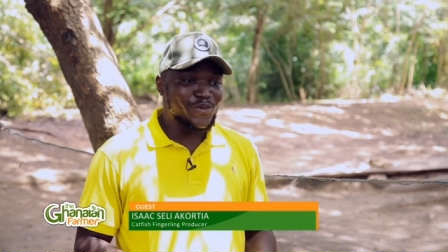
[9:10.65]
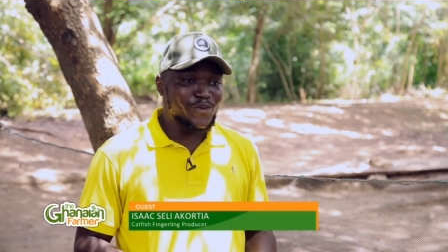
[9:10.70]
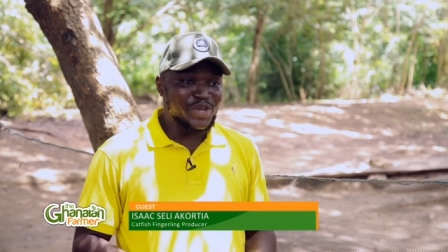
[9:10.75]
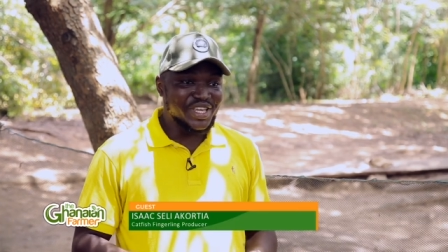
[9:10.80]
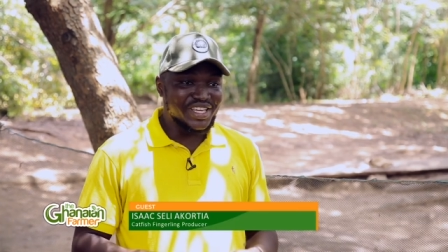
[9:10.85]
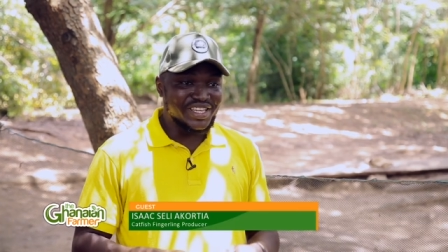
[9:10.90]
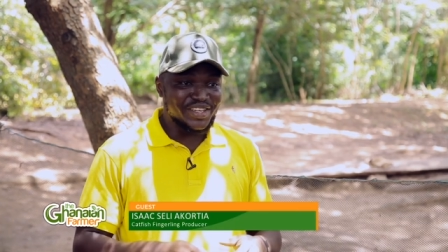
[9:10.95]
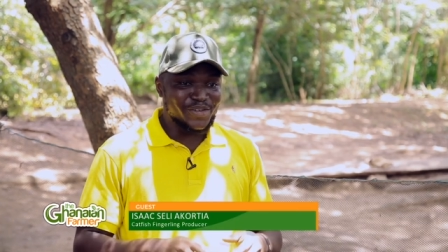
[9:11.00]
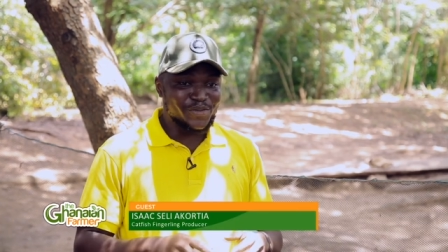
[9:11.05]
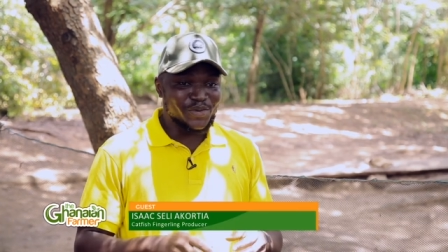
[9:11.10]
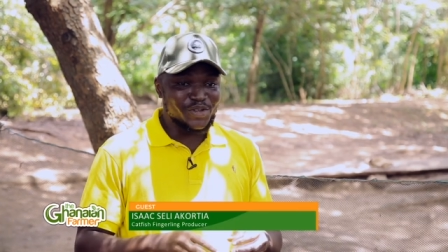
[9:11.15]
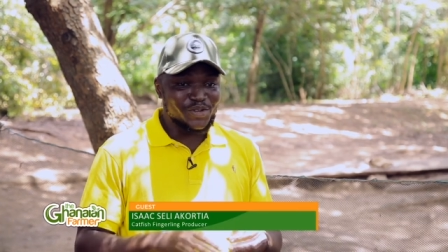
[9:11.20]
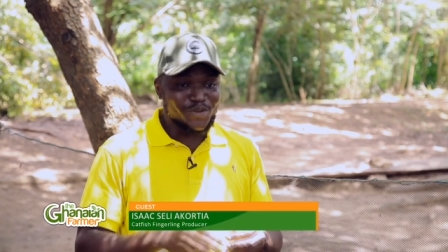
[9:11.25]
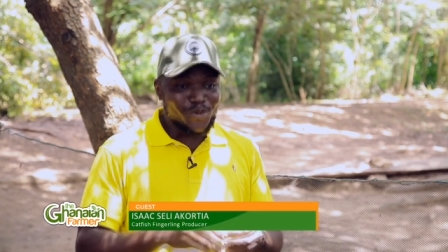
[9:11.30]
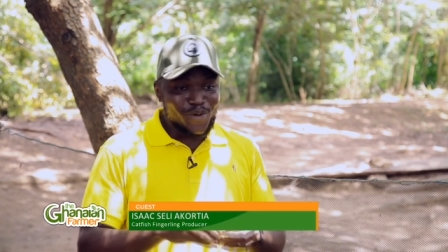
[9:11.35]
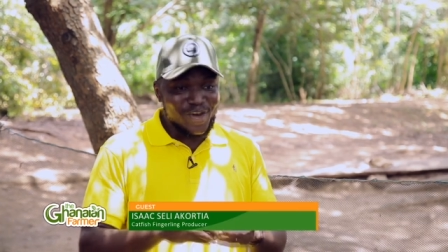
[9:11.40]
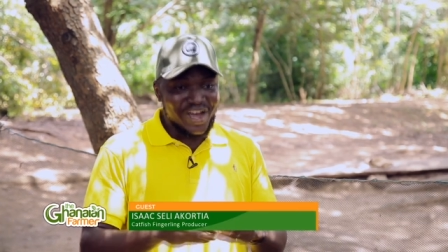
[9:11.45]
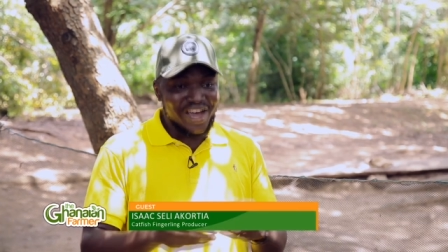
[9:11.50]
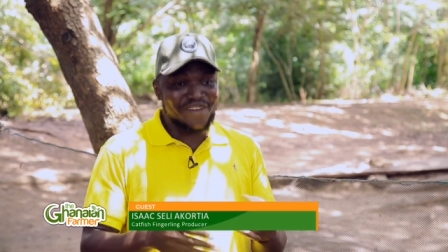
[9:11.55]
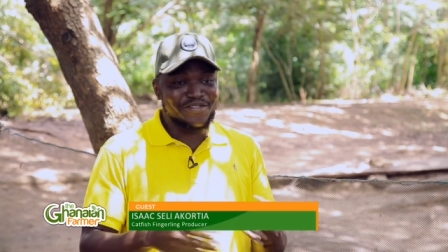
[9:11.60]
we, we
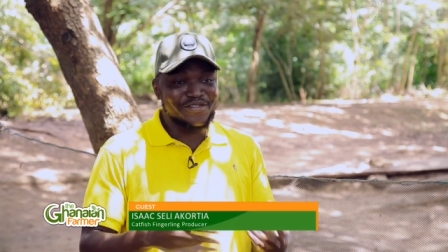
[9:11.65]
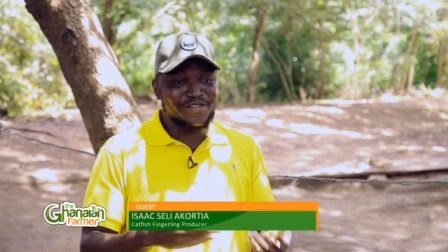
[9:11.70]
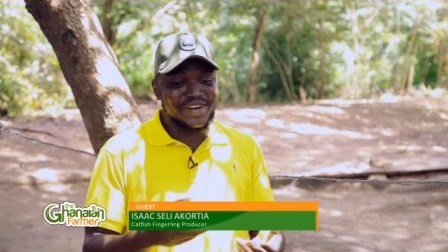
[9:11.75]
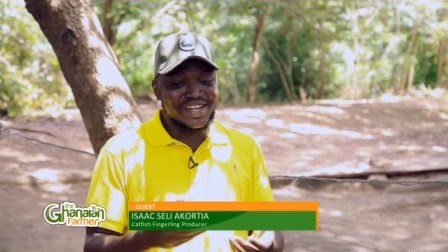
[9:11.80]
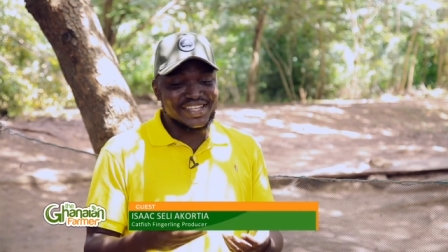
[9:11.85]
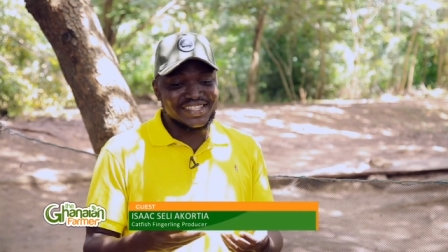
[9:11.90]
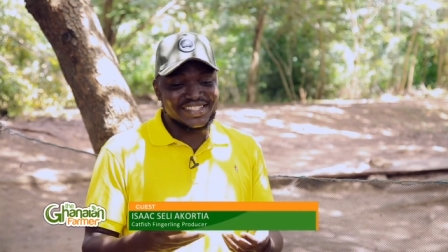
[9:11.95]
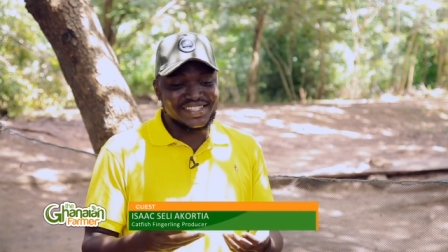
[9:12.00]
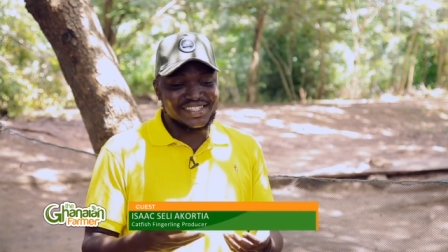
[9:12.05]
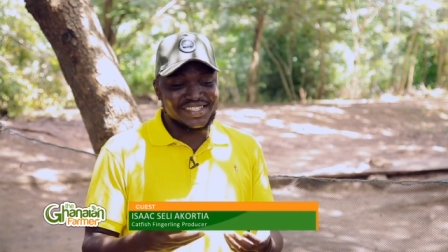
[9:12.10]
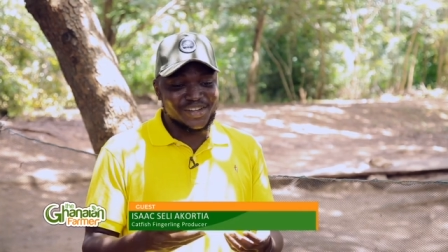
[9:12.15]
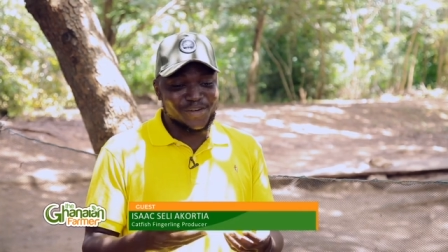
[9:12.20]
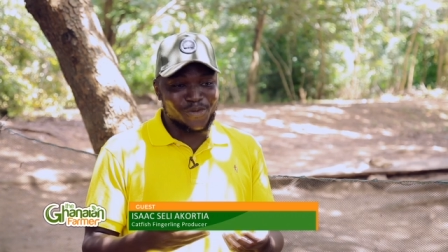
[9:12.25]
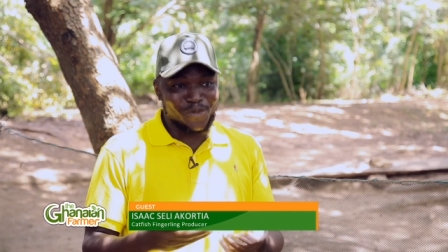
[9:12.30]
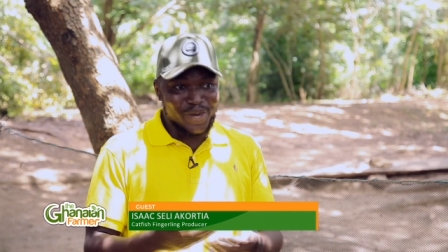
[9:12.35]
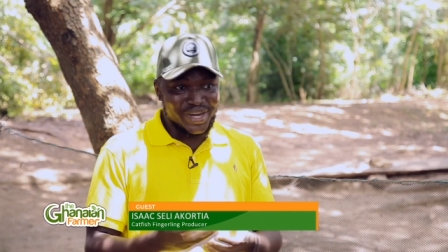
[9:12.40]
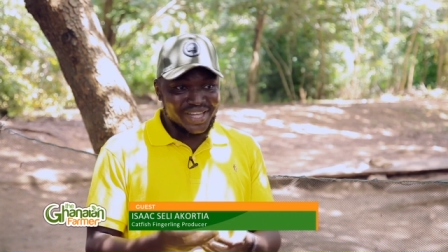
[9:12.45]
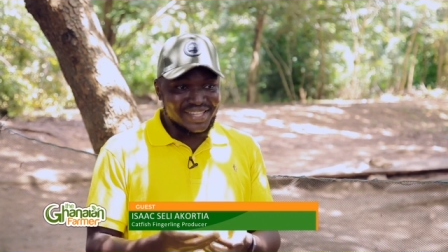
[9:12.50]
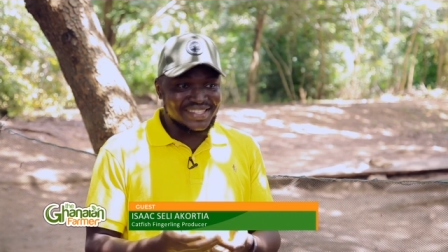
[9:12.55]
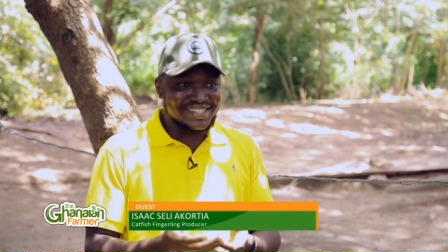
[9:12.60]
do average
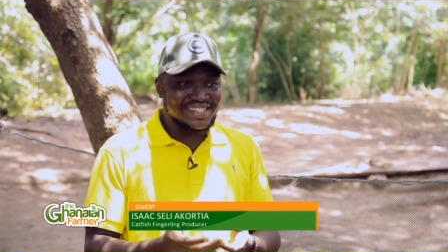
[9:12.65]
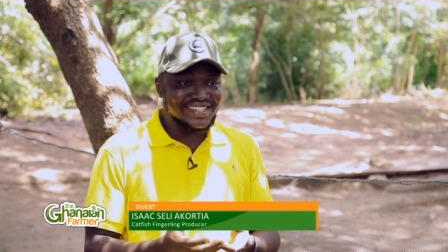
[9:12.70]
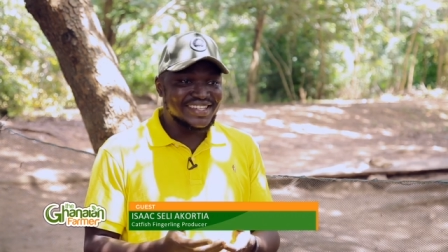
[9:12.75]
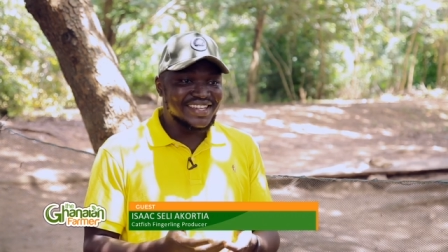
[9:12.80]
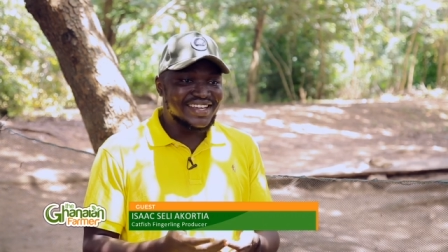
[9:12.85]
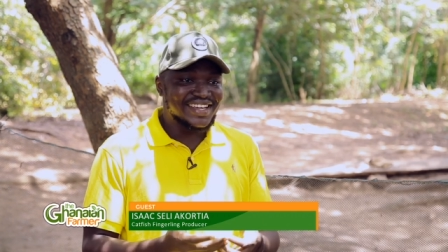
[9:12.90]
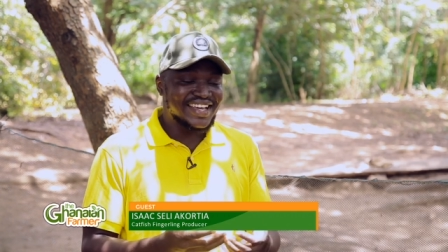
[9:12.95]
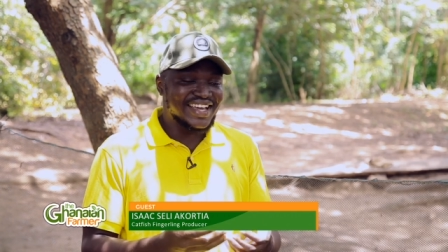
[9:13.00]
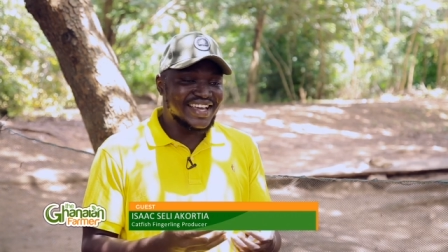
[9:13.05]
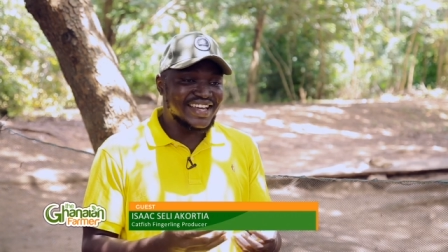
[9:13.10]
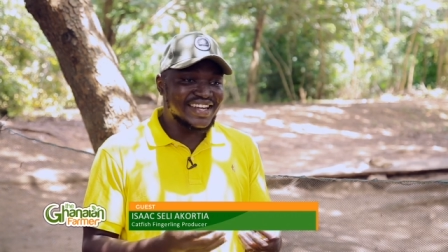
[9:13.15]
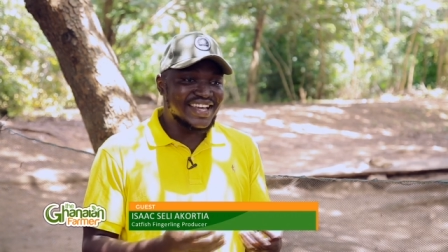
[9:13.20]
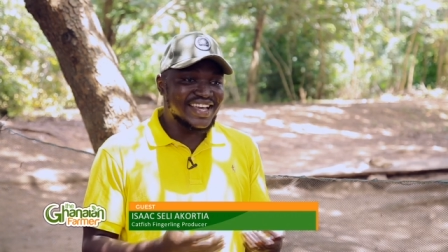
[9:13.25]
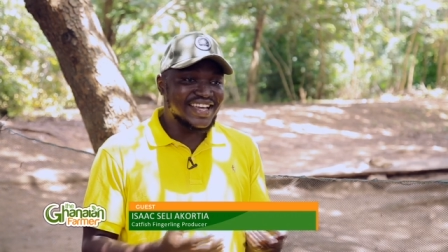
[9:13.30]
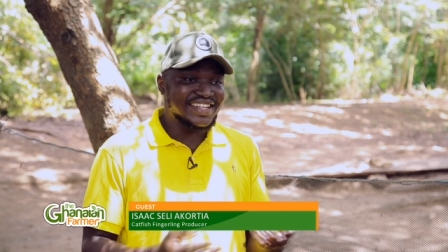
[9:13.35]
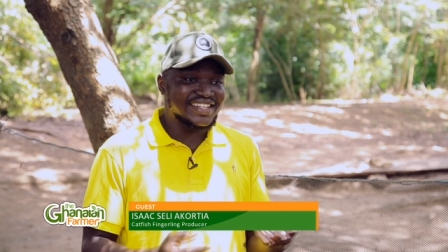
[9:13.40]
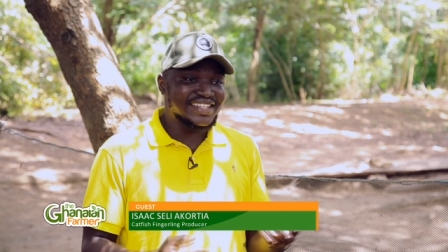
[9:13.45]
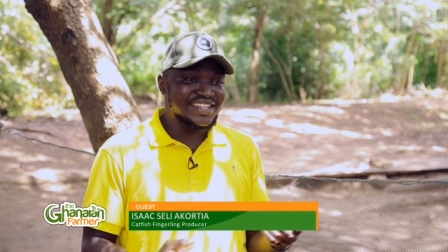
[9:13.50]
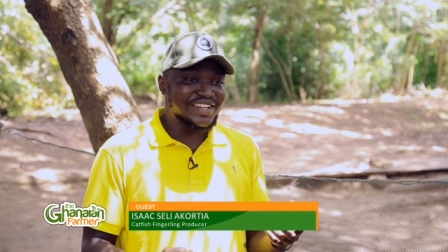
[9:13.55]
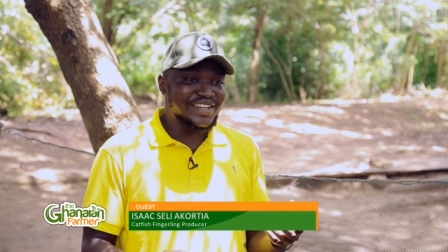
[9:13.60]
weight and
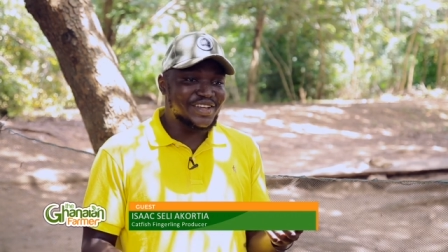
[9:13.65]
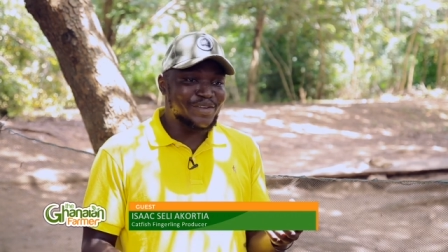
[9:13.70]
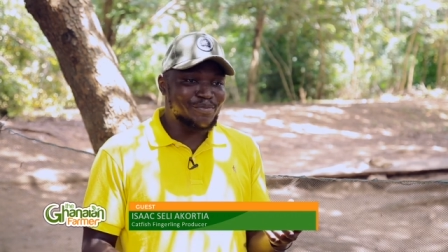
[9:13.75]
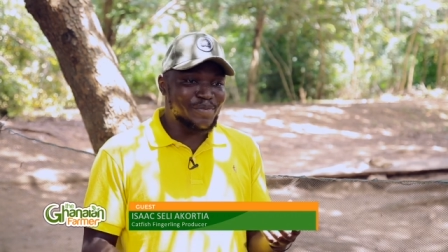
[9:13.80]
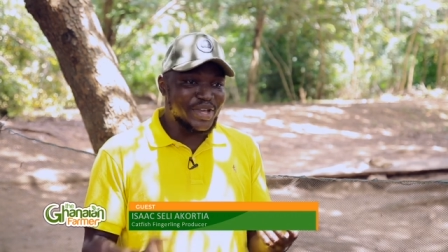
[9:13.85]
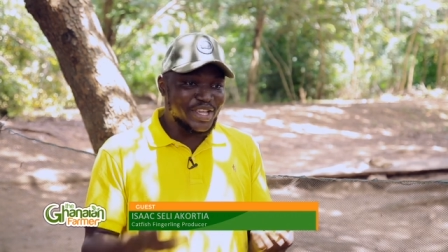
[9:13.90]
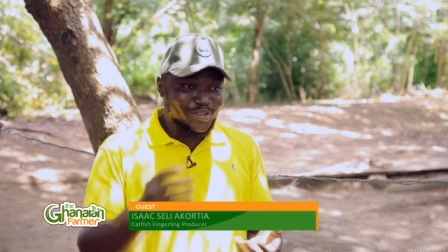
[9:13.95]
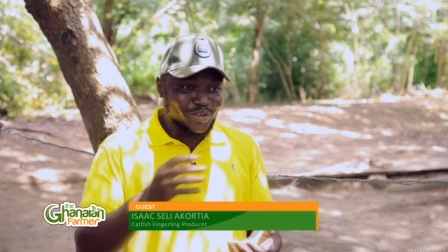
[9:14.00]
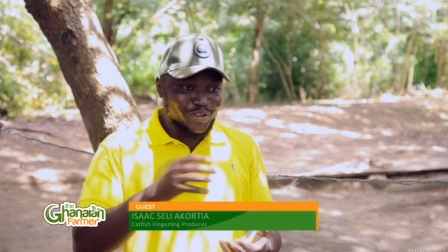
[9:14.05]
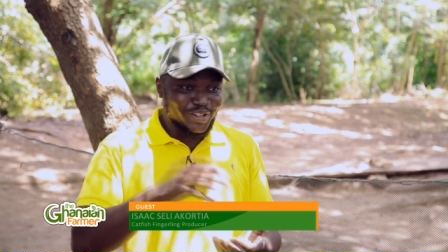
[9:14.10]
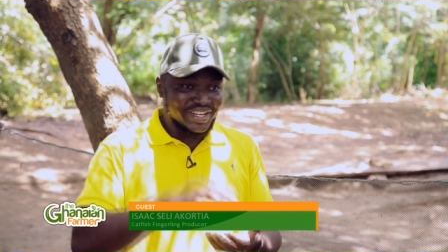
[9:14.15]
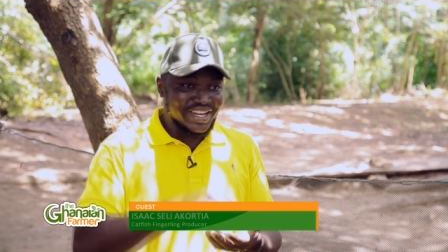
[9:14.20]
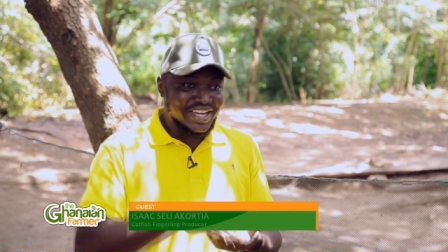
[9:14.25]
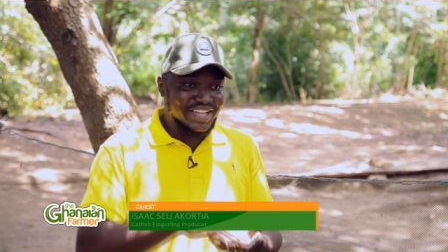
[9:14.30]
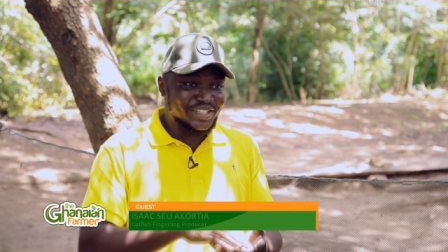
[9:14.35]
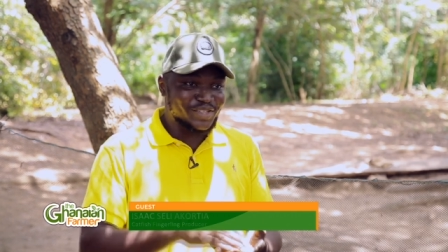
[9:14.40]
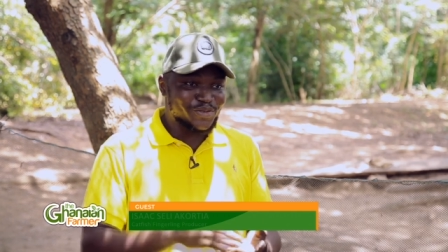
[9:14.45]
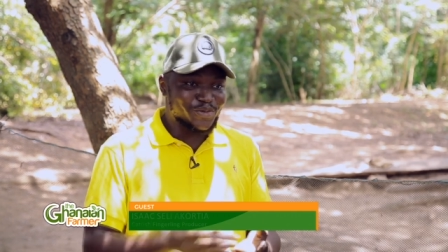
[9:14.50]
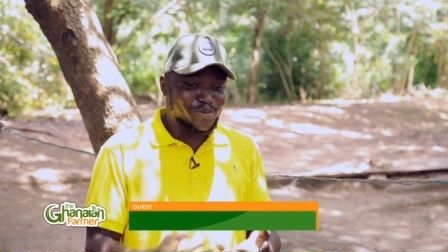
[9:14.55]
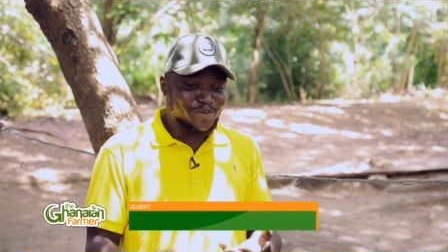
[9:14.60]
then based on
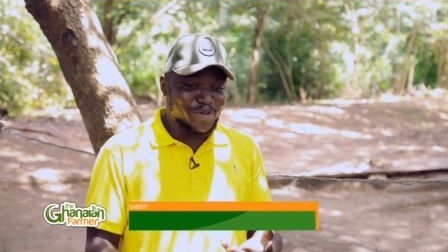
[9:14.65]
that,